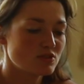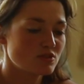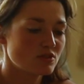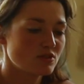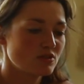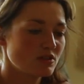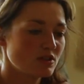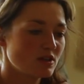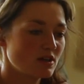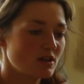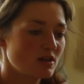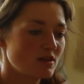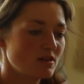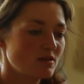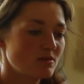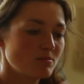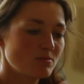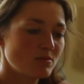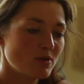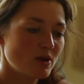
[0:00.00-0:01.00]
so yeah,
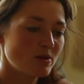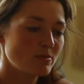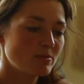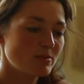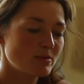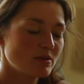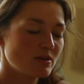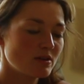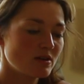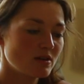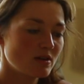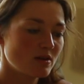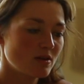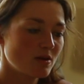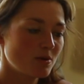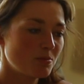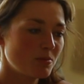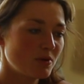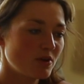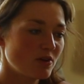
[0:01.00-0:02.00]
it might be
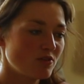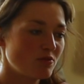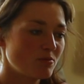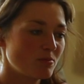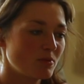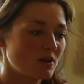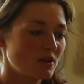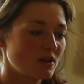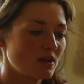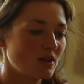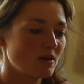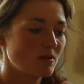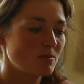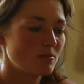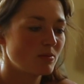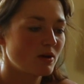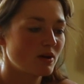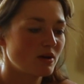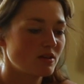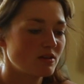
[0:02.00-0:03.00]
a bit of my kit,
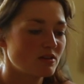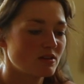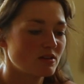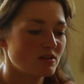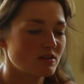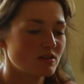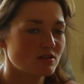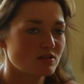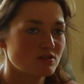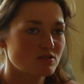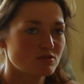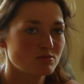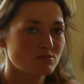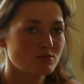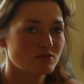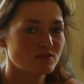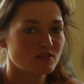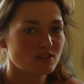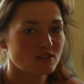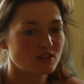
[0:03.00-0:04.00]
but I think this will
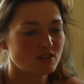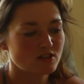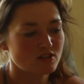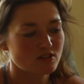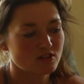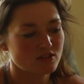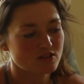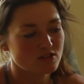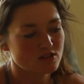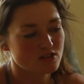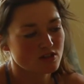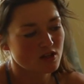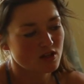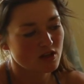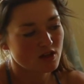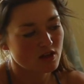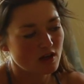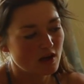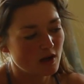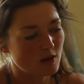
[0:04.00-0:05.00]
be really good.
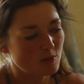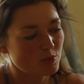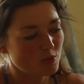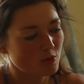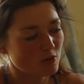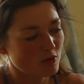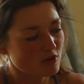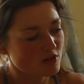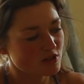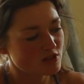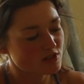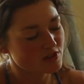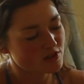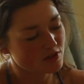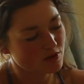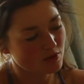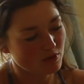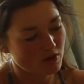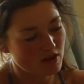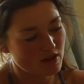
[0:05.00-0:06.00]
I bought this
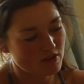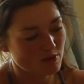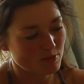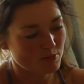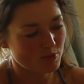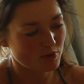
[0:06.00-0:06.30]
little leather